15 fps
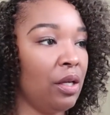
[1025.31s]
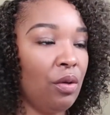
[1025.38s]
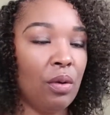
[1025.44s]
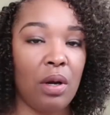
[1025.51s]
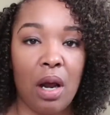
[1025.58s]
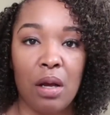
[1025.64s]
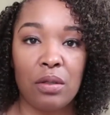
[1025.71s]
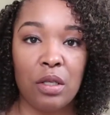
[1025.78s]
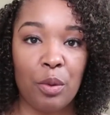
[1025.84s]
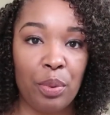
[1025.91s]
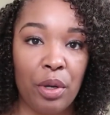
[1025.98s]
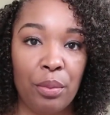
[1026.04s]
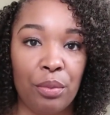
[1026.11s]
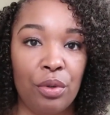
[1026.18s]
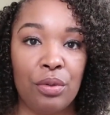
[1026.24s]
You can also
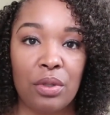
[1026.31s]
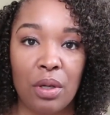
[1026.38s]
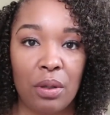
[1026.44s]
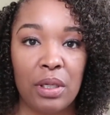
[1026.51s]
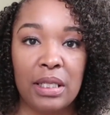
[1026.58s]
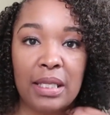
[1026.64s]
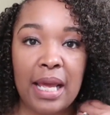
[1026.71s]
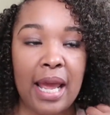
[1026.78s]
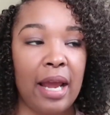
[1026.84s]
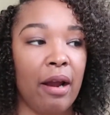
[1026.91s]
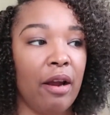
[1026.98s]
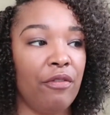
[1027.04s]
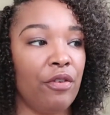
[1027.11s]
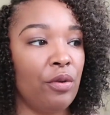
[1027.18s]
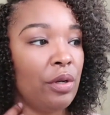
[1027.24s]
put mousse on this
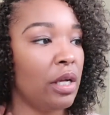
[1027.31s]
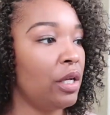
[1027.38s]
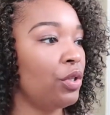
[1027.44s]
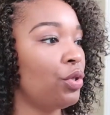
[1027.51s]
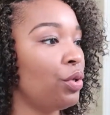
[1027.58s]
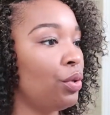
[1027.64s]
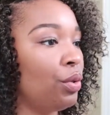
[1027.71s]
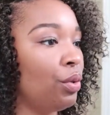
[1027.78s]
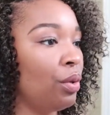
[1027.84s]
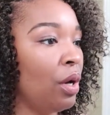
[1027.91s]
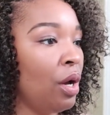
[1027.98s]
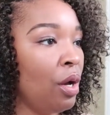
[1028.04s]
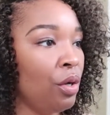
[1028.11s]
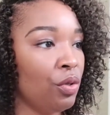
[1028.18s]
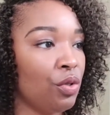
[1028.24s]
hair if you need to
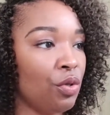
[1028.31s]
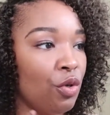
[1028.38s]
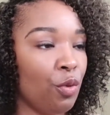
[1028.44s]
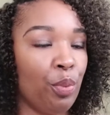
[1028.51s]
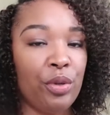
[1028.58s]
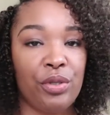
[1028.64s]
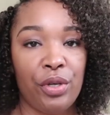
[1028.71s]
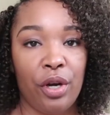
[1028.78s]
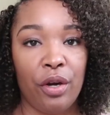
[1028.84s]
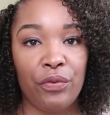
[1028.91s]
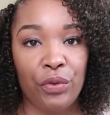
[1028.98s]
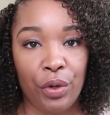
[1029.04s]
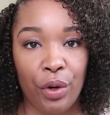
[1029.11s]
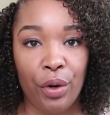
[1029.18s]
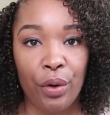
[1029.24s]
preserve
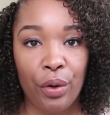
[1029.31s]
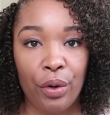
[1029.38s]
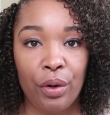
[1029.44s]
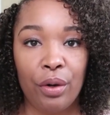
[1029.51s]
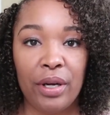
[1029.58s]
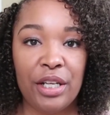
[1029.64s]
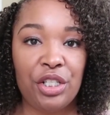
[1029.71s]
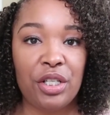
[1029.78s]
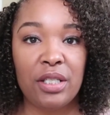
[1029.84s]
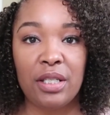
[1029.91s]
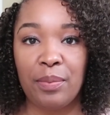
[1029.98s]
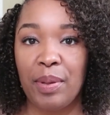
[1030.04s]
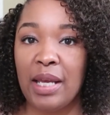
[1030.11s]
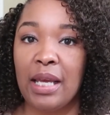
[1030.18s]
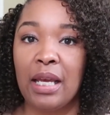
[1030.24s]
the curl. It just
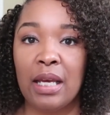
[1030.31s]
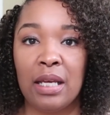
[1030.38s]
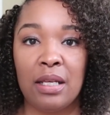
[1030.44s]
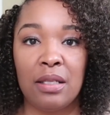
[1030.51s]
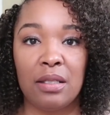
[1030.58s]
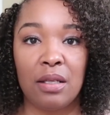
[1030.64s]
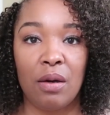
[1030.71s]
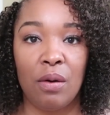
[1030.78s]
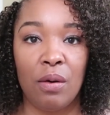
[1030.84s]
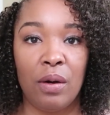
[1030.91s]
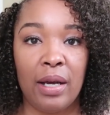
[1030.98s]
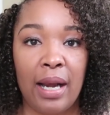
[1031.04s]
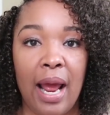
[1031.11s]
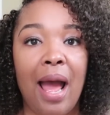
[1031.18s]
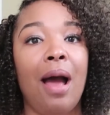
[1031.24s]
depends
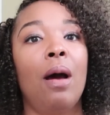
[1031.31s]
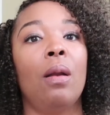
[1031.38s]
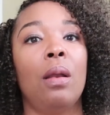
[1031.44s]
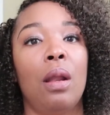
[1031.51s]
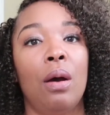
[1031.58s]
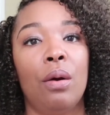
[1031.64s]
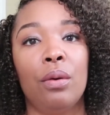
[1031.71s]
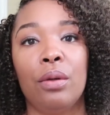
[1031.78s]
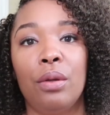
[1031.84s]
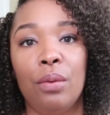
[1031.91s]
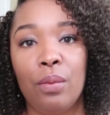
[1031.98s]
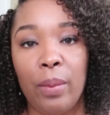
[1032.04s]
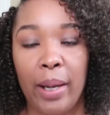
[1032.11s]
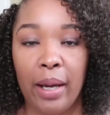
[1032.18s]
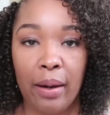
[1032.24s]
on how long you
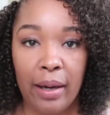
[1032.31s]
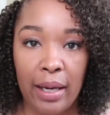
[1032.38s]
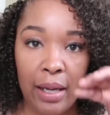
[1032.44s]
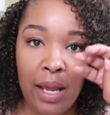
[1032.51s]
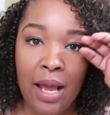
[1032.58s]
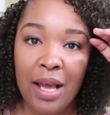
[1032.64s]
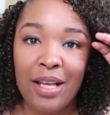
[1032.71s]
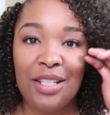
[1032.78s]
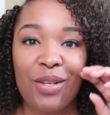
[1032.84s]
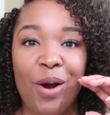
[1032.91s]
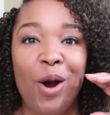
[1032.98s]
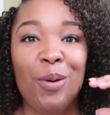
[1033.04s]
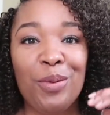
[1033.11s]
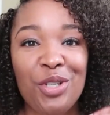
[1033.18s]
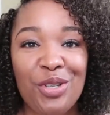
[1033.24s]
wear it. So I
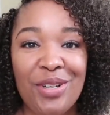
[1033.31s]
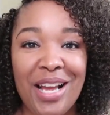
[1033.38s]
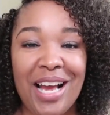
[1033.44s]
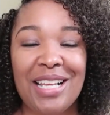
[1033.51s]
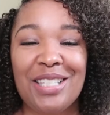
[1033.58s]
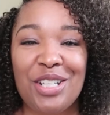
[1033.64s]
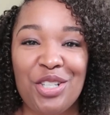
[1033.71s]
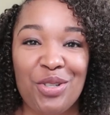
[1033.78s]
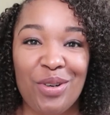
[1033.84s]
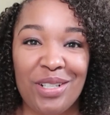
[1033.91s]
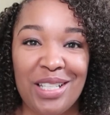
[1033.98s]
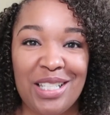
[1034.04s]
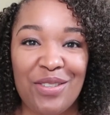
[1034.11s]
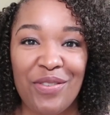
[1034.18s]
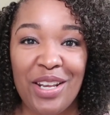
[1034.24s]
hope that you guys enjoy
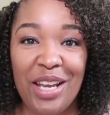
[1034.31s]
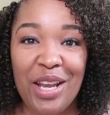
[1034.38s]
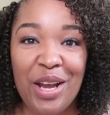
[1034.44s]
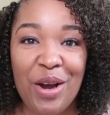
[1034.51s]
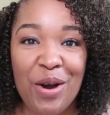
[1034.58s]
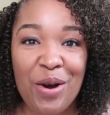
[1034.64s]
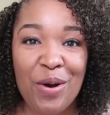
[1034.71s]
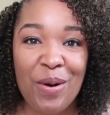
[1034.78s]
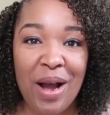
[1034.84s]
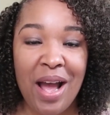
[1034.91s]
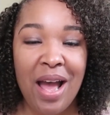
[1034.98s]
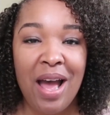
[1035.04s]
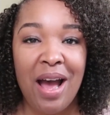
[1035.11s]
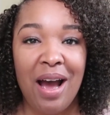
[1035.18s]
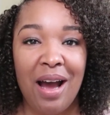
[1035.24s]
this video.
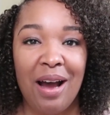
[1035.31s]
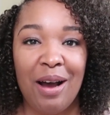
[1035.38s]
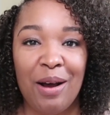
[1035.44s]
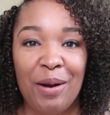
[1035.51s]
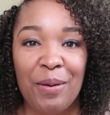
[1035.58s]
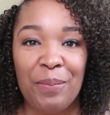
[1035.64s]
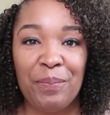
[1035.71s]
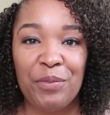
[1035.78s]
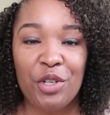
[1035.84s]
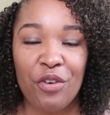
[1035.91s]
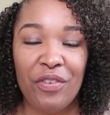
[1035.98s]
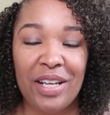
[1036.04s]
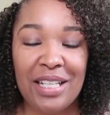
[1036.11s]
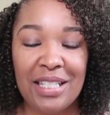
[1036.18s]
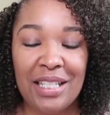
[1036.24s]
Don't
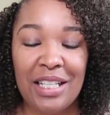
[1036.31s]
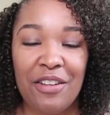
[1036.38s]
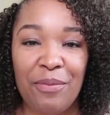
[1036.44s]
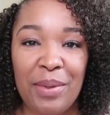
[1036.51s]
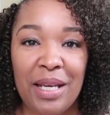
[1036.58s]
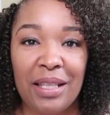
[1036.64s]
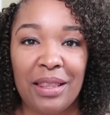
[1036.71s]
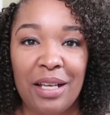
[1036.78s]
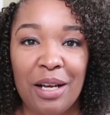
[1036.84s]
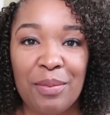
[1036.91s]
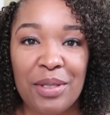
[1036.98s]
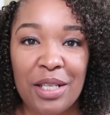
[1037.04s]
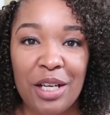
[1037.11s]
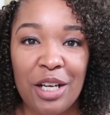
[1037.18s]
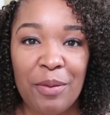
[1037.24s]
forget to leave me a
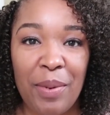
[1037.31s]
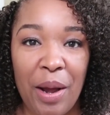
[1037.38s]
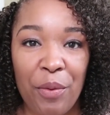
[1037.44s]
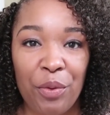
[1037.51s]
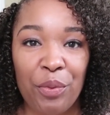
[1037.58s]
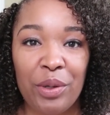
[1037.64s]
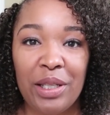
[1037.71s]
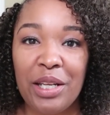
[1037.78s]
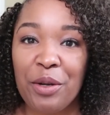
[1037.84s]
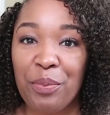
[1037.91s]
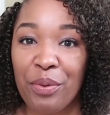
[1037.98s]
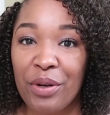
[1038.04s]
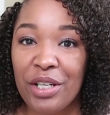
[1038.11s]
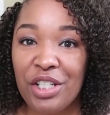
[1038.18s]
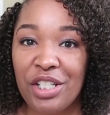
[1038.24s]
thumbs up. I would really
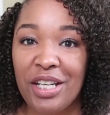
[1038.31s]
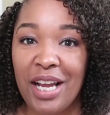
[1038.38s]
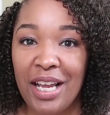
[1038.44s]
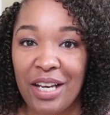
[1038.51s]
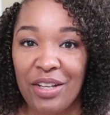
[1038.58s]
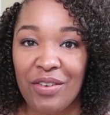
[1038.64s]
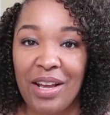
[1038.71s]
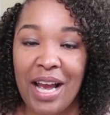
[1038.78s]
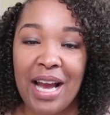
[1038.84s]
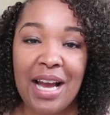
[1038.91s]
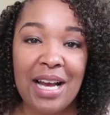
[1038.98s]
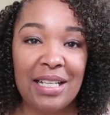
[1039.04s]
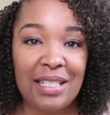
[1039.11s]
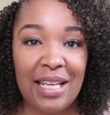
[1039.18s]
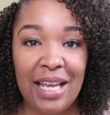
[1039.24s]
appreciate it, you
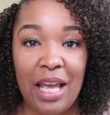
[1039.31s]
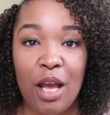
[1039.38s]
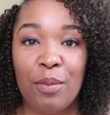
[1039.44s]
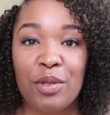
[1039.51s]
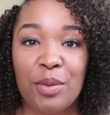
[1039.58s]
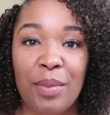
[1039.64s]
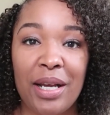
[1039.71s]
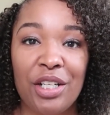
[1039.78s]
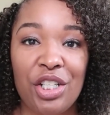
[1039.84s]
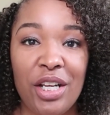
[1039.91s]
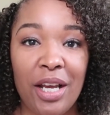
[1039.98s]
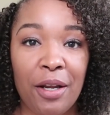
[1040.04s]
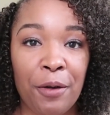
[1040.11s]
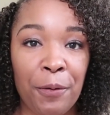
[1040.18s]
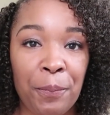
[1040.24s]
guys. It helps my
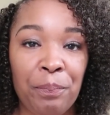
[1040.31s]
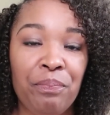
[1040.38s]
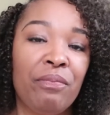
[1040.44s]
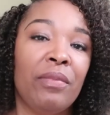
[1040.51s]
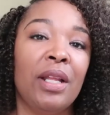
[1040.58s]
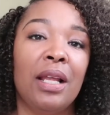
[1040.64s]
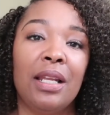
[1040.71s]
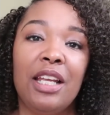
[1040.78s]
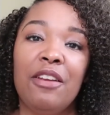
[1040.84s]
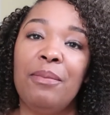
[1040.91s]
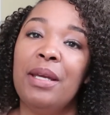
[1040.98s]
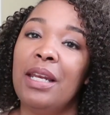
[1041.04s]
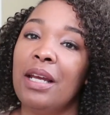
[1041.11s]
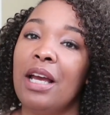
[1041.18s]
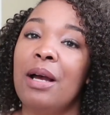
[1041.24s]
channel. Leave
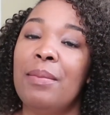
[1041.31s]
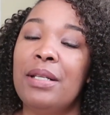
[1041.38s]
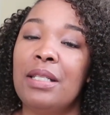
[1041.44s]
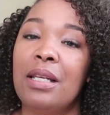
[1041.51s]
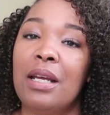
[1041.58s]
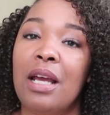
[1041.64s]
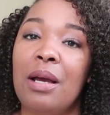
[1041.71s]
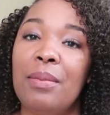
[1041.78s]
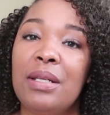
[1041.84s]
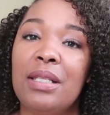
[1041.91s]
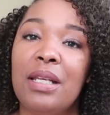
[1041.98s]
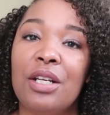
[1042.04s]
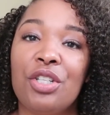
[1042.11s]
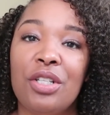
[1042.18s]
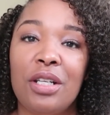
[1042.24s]
me any comments in the comment
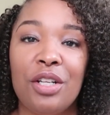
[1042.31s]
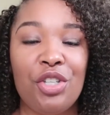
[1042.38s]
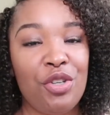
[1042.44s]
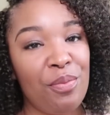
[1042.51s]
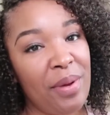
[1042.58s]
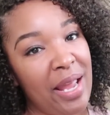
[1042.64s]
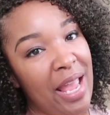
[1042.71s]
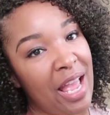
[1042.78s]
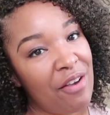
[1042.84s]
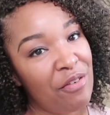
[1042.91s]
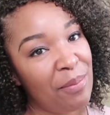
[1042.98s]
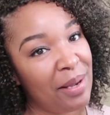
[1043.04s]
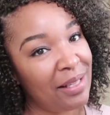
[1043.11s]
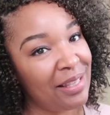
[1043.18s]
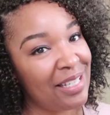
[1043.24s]
section that you may have
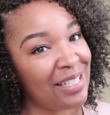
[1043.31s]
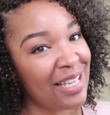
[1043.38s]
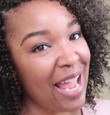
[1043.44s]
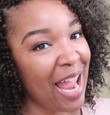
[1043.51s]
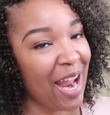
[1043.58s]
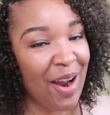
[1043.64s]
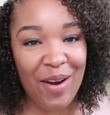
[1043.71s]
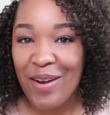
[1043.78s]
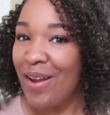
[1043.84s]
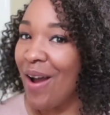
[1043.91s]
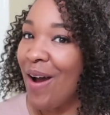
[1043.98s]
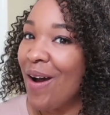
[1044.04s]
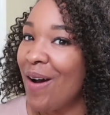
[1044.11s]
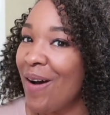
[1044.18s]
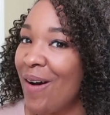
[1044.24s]
about this hair,
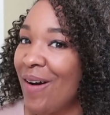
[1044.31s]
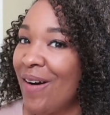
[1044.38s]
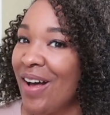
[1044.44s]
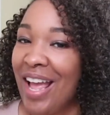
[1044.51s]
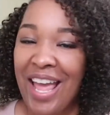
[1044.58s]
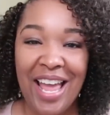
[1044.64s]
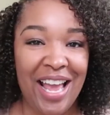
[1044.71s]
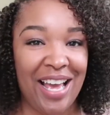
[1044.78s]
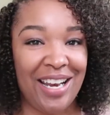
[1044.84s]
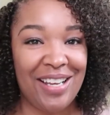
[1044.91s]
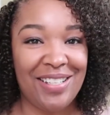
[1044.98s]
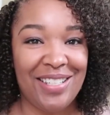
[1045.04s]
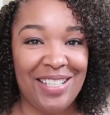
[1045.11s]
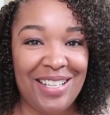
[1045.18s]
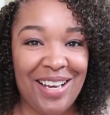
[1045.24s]
y'all. And I'll
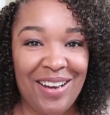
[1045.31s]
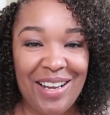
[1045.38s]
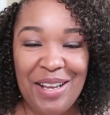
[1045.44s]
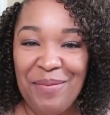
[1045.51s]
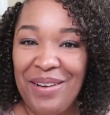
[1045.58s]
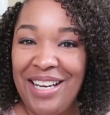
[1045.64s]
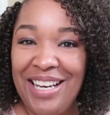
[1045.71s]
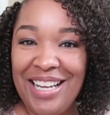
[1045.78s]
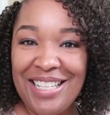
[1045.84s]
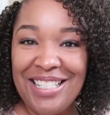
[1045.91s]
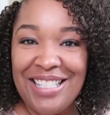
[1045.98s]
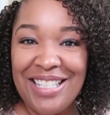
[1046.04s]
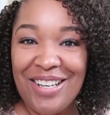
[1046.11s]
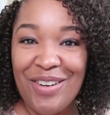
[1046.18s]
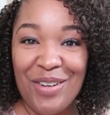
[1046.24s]
see y'all in my
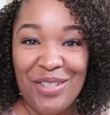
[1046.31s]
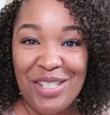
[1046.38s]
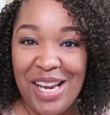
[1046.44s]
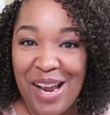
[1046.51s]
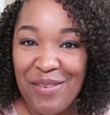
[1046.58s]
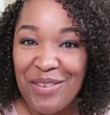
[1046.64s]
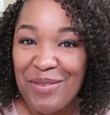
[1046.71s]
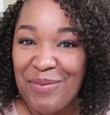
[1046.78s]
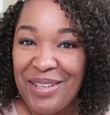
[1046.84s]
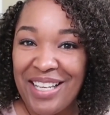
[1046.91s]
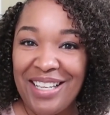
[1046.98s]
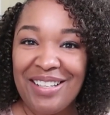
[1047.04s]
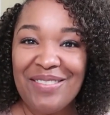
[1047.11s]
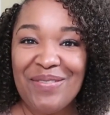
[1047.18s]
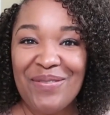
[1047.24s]
next crochet with
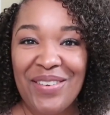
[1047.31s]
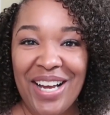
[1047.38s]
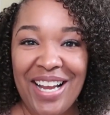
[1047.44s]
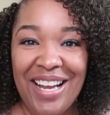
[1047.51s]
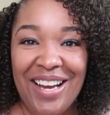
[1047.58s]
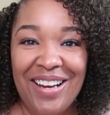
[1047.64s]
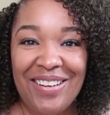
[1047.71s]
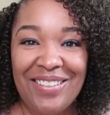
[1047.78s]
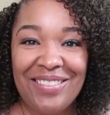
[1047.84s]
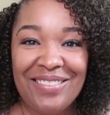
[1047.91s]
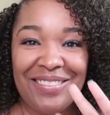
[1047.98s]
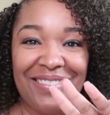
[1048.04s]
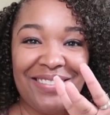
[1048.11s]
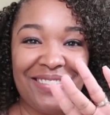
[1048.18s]
me. Bye, y'all.